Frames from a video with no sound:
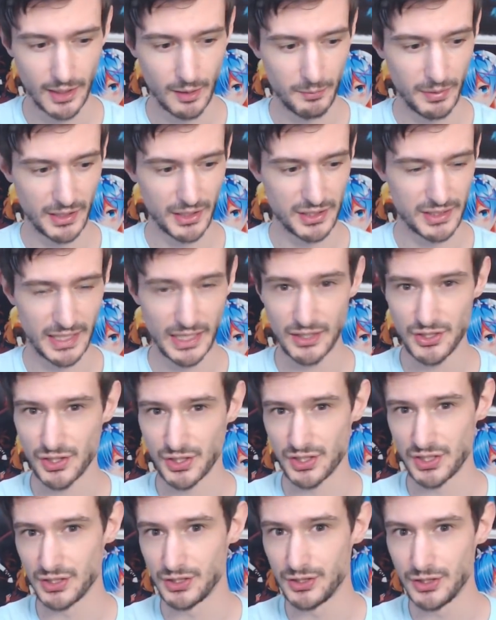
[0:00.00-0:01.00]
because they
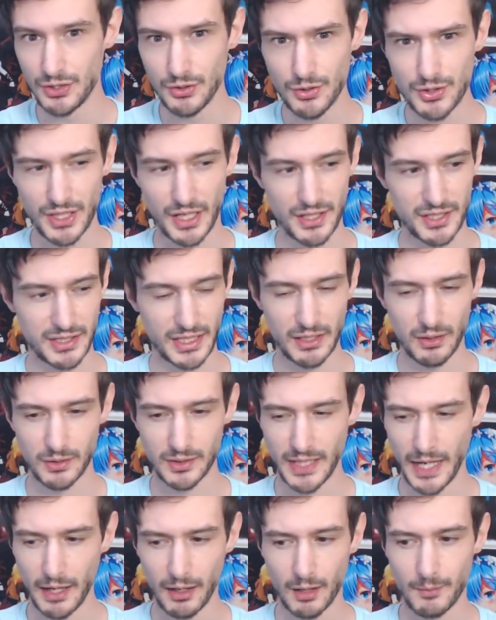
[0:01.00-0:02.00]
just use us. They
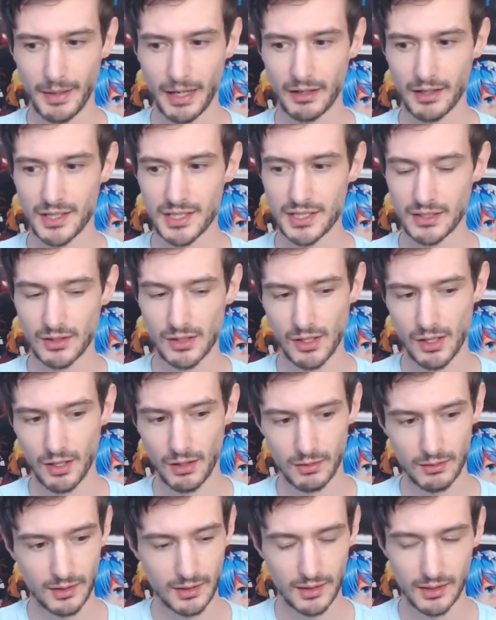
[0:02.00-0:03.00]
don't care about us at
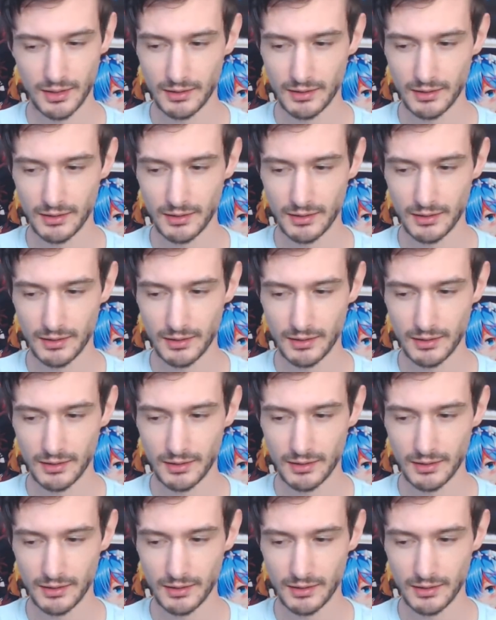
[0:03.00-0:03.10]
all.